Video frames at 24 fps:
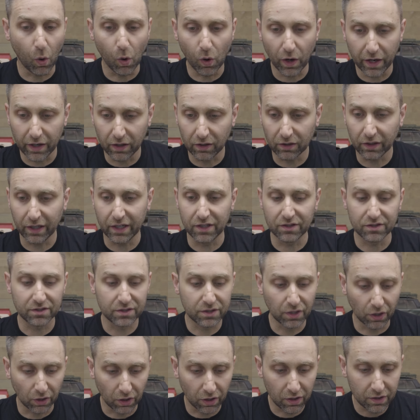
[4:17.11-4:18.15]
oil and
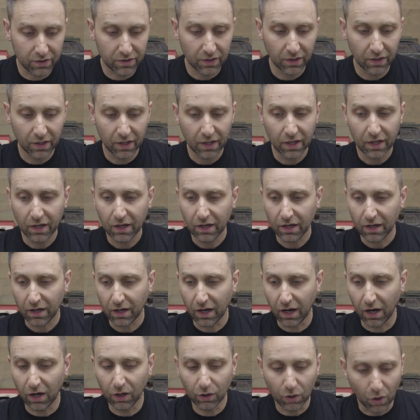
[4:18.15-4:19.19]
dirt
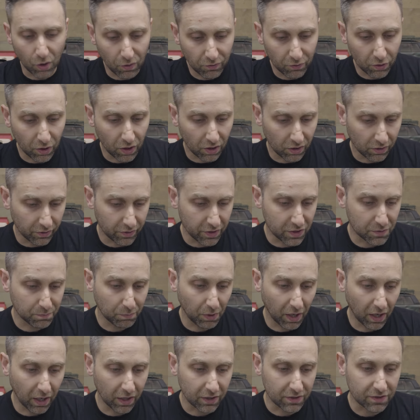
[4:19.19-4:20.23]
all over all of these
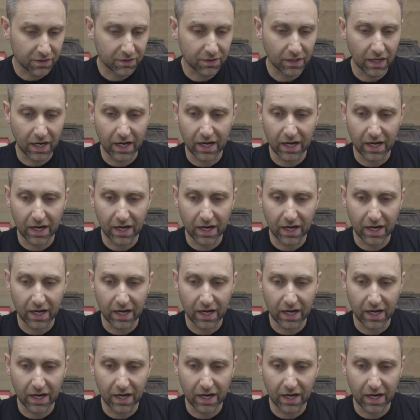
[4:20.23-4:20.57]
parts.